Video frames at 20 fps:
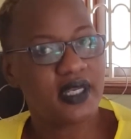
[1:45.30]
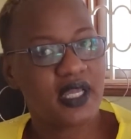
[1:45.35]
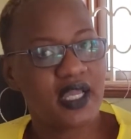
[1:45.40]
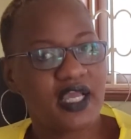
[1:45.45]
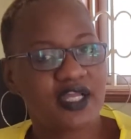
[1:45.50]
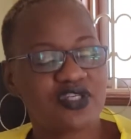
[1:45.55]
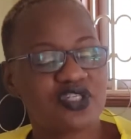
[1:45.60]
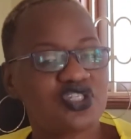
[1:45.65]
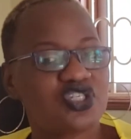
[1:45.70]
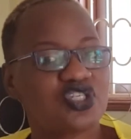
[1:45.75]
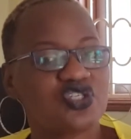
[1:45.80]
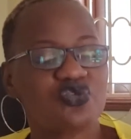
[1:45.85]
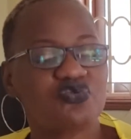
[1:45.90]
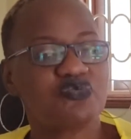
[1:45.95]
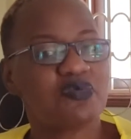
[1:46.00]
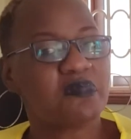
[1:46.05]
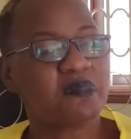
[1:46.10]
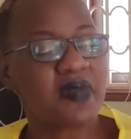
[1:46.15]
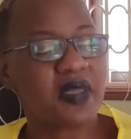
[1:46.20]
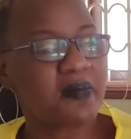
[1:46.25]
Can't you just
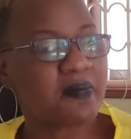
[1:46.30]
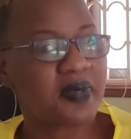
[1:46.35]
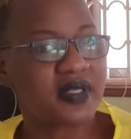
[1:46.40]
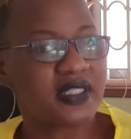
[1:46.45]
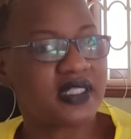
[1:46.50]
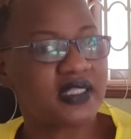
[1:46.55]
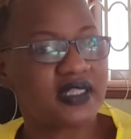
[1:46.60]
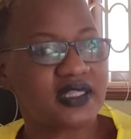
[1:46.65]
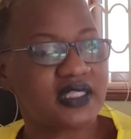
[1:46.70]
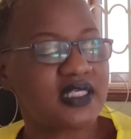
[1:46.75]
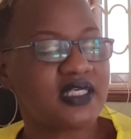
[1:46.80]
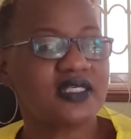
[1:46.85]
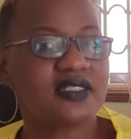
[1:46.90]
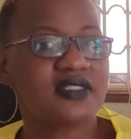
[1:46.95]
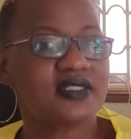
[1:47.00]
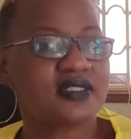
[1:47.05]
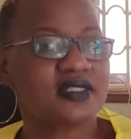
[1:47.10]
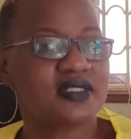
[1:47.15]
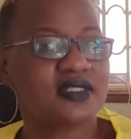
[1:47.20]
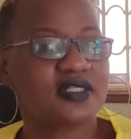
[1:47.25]
remember that
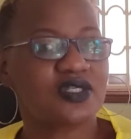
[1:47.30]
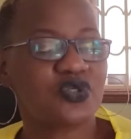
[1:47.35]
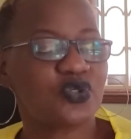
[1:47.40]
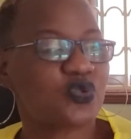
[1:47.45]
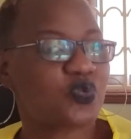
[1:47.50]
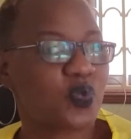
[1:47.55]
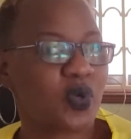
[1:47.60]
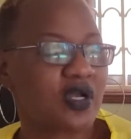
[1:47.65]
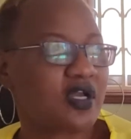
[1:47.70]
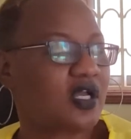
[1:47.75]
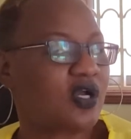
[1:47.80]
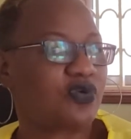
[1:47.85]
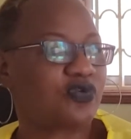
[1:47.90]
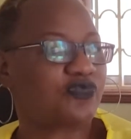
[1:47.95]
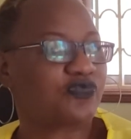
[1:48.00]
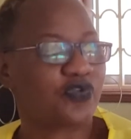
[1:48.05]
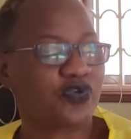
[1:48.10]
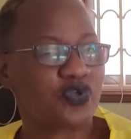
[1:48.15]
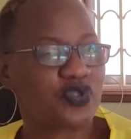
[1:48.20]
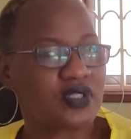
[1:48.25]
things did not work out
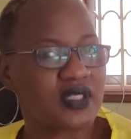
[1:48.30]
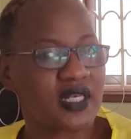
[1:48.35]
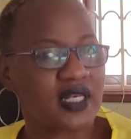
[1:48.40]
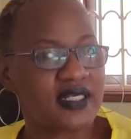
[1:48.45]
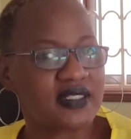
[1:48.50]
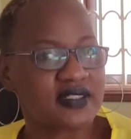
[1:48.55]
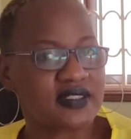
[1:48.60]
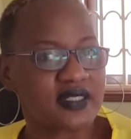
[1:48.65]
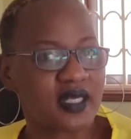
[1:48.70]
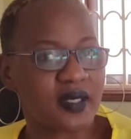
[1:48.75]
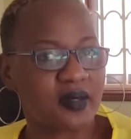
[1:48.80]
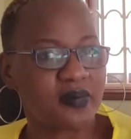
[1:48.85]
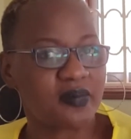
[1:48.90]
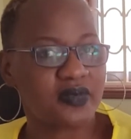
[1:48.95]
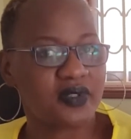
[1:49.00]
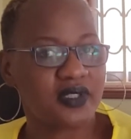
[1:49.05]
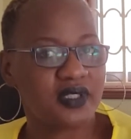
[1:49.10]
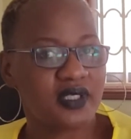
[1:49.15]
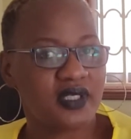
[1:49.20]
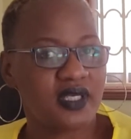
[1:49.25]
for you the last time?
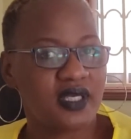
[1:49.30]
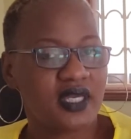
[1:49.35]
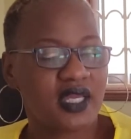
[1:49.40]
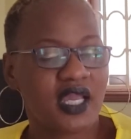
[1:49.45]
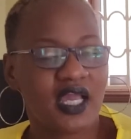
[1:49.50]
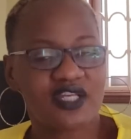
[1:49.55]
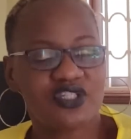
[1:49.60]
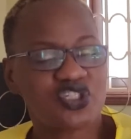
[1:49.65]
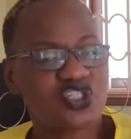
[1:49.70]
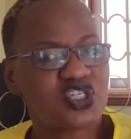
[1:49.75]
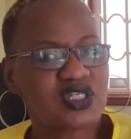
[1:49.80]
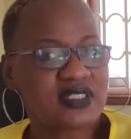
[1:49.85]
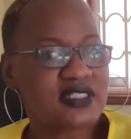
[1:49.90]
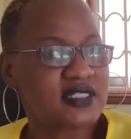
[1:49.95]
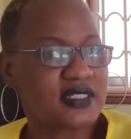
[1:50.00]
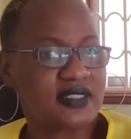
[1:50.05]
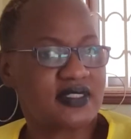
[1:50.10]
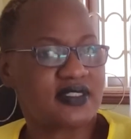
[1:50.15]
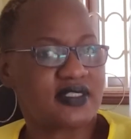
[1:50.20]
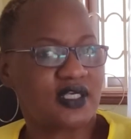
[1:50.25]
Can't you just stay
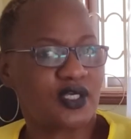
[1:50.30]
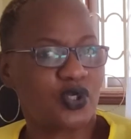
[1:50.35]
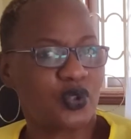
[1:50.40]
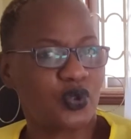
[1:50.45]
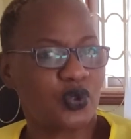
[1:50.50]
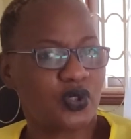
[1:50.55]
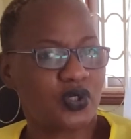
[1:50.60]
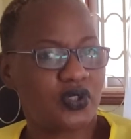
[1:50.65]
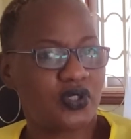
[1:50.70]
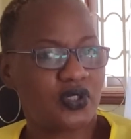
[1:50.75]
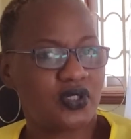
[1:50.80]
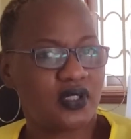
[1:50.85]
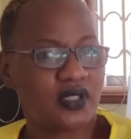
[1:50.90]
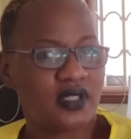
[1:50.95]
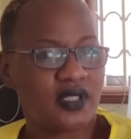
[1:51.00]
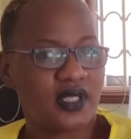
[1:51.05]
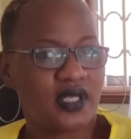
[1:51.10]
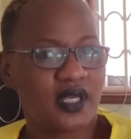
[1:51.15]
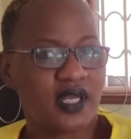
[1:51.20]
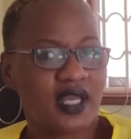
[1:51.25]
single?
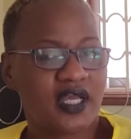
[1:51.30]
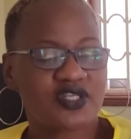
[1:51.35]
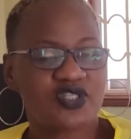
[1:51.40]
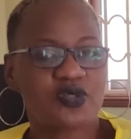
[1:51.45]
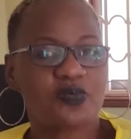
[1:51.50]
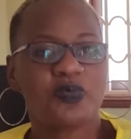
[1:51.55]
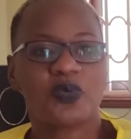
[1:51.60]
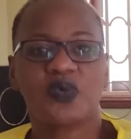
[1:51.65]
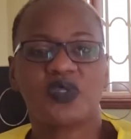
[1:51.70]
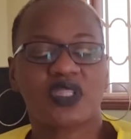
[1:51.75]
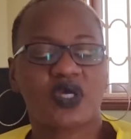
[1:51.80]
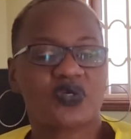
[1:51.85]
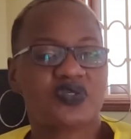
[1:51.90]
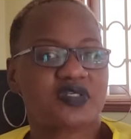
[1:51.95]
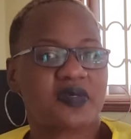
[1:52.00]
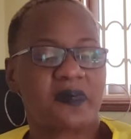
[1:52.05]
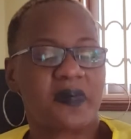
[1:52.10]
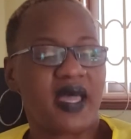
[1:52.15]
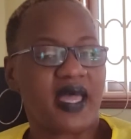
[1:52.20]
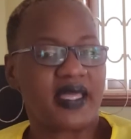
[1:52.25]
Can't you be without a
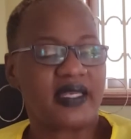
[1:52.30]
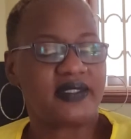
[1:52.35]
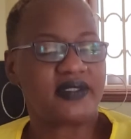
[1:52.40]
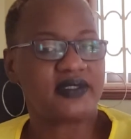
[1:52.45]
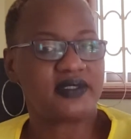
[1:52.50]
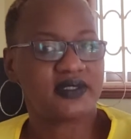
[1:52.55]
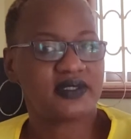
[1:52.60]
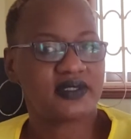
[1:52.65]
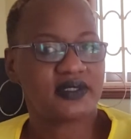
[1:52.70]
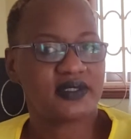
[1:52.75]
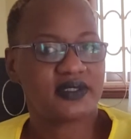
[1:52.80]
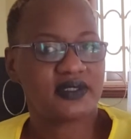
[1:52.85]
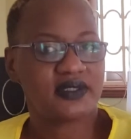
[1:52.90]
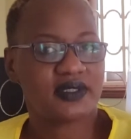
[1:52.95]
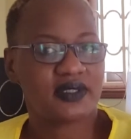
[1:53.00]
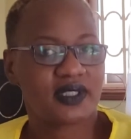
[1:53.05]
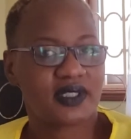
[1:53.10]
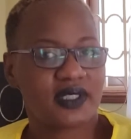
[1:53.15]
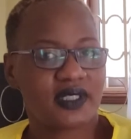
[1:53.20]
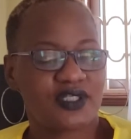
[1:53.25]
man?
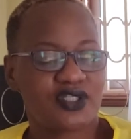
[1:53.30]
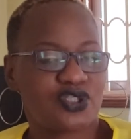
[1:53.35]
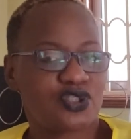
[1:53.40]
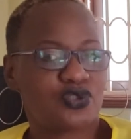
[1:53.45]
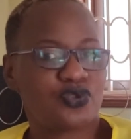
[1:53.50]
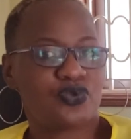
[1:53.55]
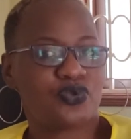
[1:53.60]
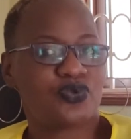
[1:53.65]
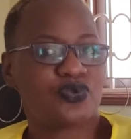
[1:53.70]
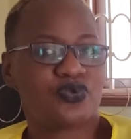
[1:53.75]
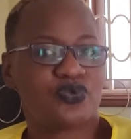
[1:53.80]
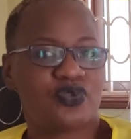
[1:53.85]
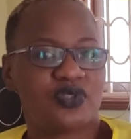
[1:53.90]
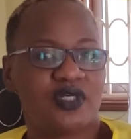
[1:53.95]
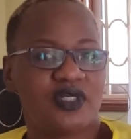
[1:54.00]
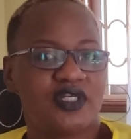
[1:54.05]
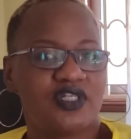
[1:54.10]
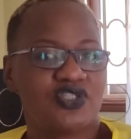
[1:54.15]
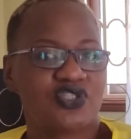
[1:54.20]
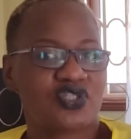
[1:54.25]
Can't you
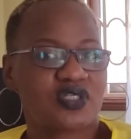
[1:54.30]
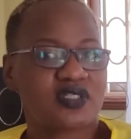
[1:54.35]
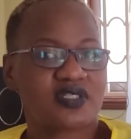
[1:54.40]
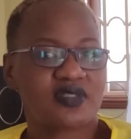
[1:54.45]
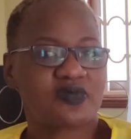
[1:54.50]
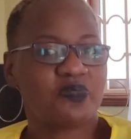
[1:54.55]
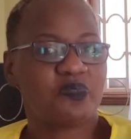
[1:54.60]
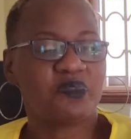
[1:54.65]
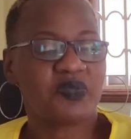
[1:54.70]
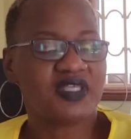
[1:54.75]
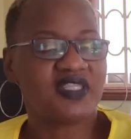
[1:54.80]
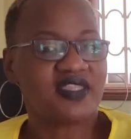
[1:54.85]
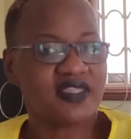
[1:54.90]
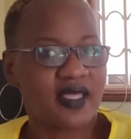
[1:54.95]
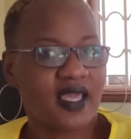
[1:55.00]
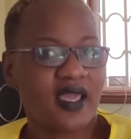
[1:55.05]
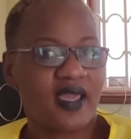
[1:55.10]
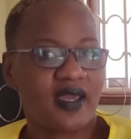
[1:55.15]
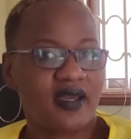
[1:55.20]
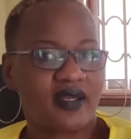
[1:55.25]
just be
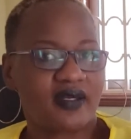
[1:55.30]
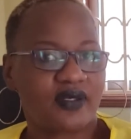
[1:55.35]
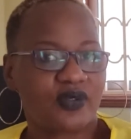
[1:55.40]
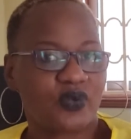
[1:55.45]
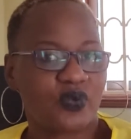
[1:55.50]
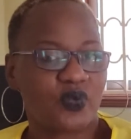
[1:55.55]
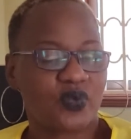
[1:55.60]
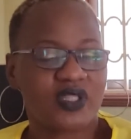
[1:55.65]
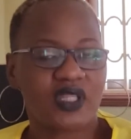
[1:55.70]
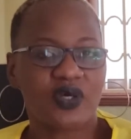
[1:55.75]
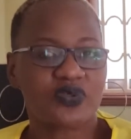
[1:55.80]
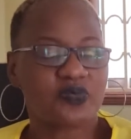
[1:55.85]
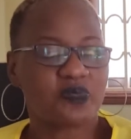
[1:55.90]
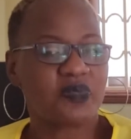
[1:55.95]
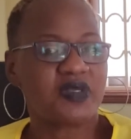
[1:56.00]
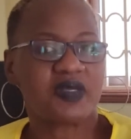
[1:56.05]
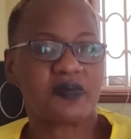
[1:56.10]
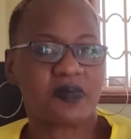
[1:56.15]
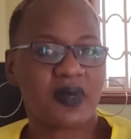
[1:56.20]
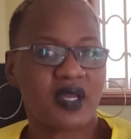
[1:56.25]
there without
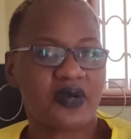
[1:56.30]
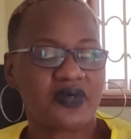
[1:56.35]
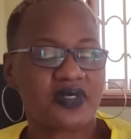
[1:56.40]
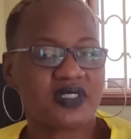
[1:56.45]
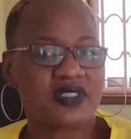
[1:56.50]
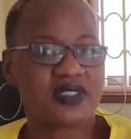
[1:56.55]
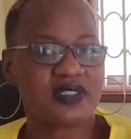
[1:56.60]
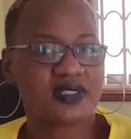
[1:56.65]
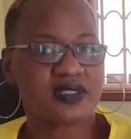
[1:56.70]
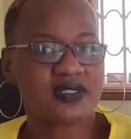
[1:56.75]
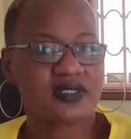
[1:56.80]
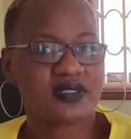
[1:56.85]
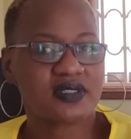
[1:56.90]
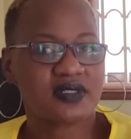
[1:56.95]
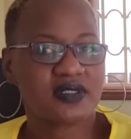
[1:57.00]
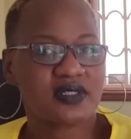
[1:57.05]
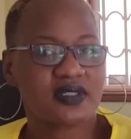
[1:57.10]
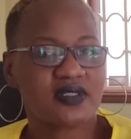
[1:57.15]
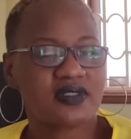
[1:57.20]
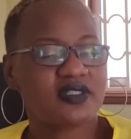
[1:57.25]
being married?
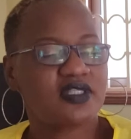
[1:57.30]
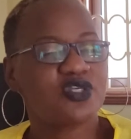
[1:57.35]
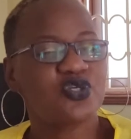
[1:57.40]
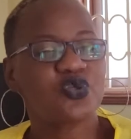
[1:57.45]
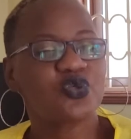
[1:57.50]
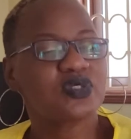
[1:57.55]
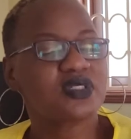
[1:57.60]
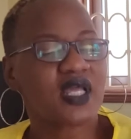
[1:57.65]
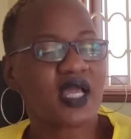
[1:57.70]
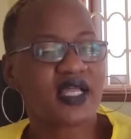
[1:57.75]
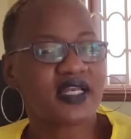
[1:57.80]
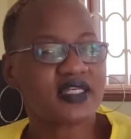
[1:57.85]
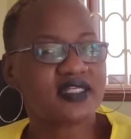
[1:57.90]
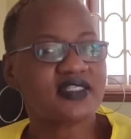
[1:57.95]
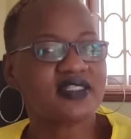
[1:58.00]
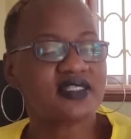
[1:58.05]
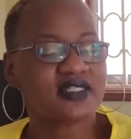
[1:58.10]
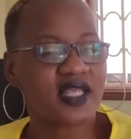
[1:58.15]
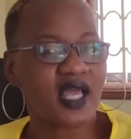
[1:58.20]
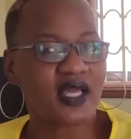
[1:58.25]
They don't
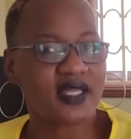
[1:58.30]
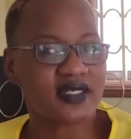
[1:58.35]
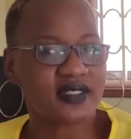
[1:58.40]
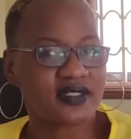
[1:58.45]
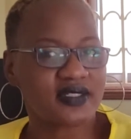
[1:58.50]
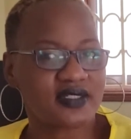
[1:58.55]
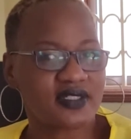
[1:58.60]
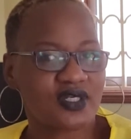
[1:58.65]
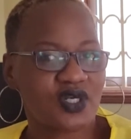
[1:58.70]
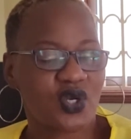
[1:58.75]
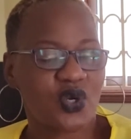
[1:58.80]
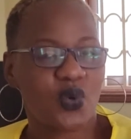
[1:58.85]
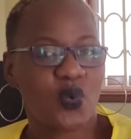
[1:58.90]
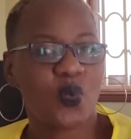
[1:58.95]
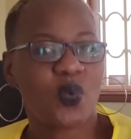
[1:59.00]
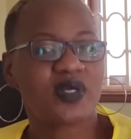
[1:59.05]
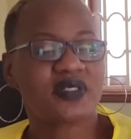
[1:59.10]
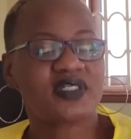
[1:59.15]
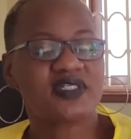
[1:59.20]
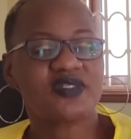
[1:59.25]
understand
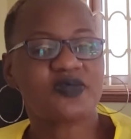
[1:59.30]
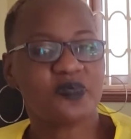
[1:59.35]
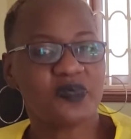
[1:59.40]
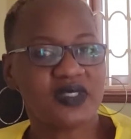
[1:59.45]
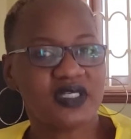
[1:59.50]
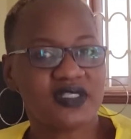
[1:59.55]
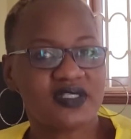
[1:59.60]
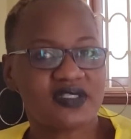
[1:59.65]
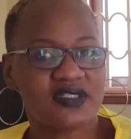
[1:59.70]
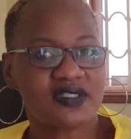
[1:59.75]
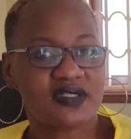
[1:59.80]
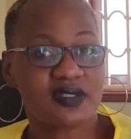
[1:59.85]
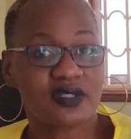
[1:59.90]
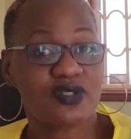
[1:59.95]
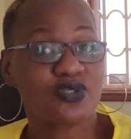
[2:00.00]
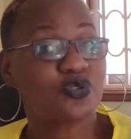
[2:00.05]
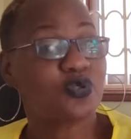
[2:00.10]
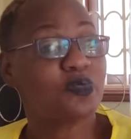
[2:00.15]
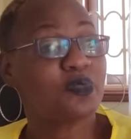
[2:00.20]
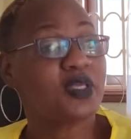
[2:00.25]
what it means
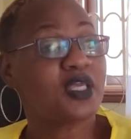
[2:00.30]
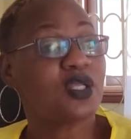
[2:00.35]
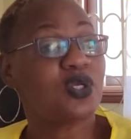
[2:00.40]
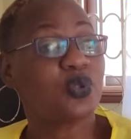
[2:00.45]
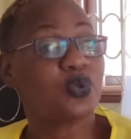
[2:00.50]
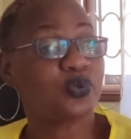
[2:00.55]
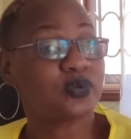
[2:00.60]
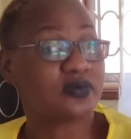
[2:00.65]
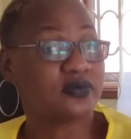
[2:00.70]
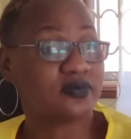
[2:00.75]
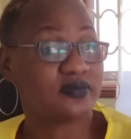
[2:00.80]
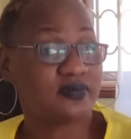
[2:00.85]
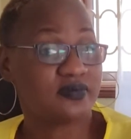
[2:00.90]
to be alone.